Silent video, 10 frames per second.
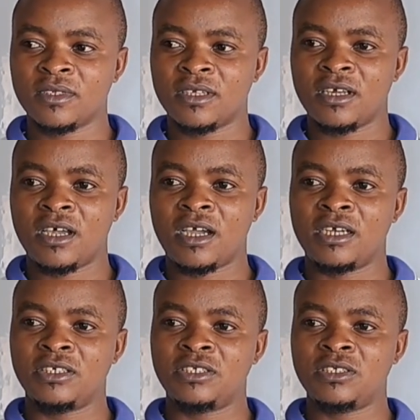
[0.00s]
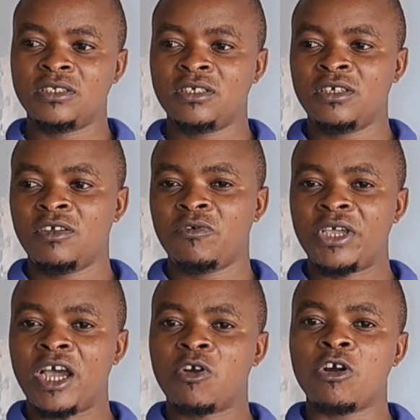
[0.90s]
And we
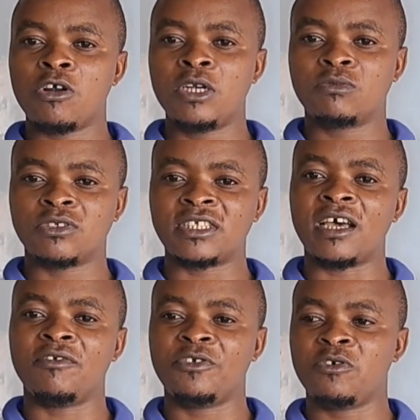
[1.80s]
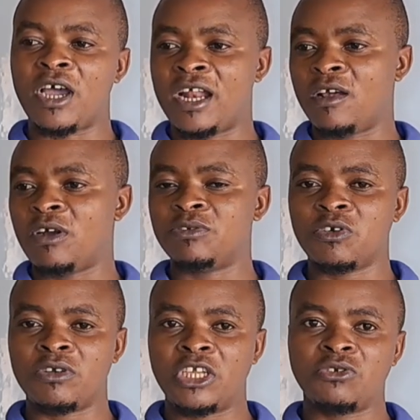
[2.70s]
are called to serve you under what we call
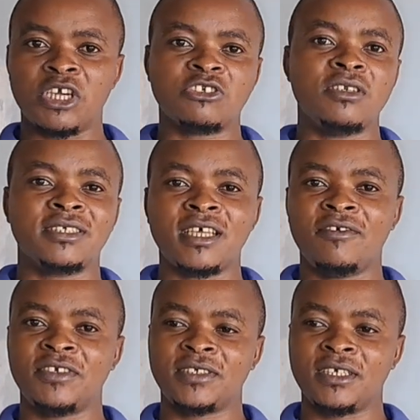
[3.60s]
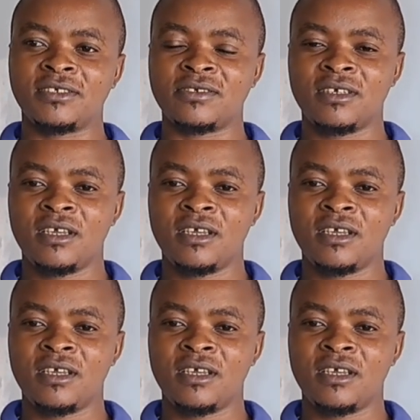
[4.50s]
education services.